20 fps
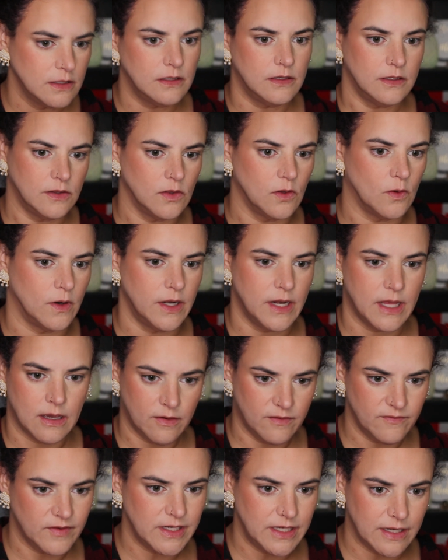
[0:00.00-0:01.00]
Good Lord,
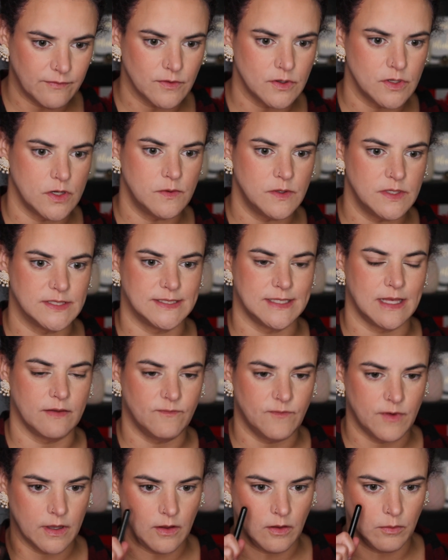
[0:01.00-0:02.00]
how have I never noticed
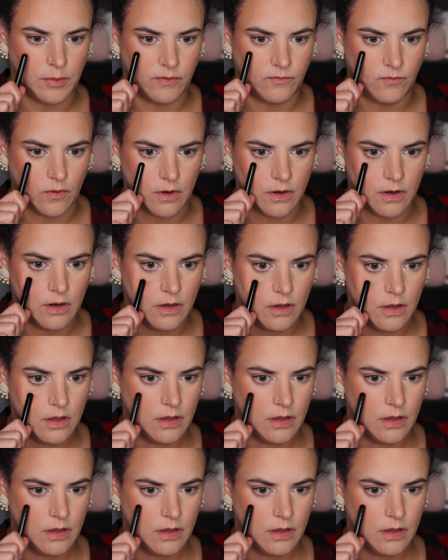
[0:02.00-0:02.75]
that freckle before?